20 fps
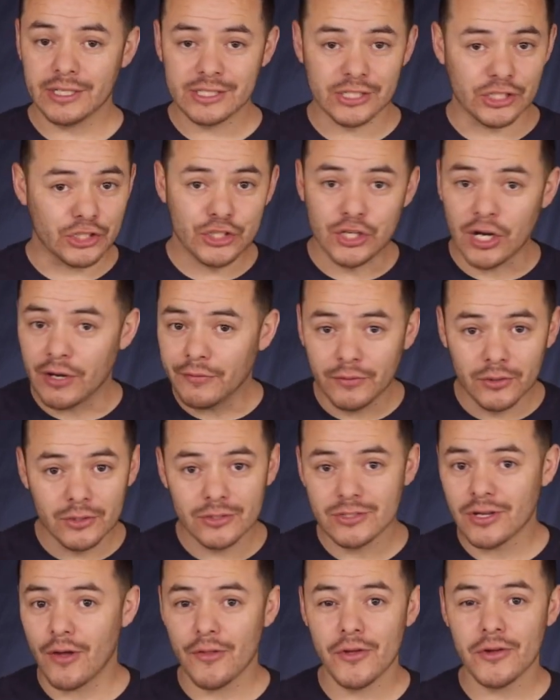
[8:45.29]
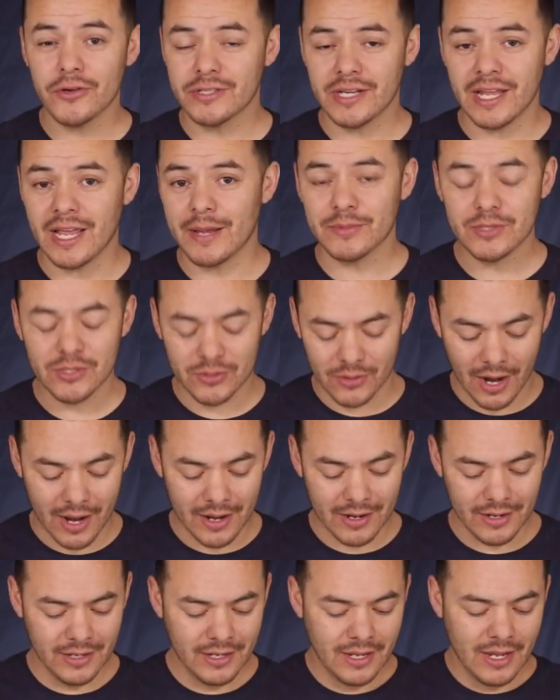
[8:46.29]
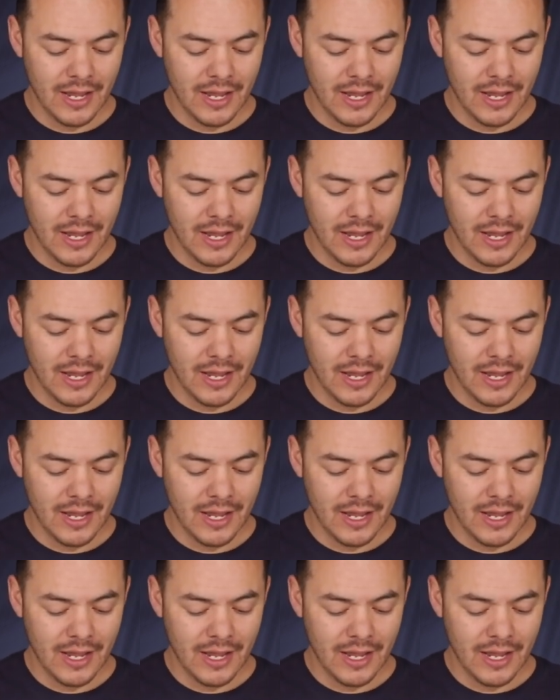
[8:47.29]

is it shuffles all those names, right?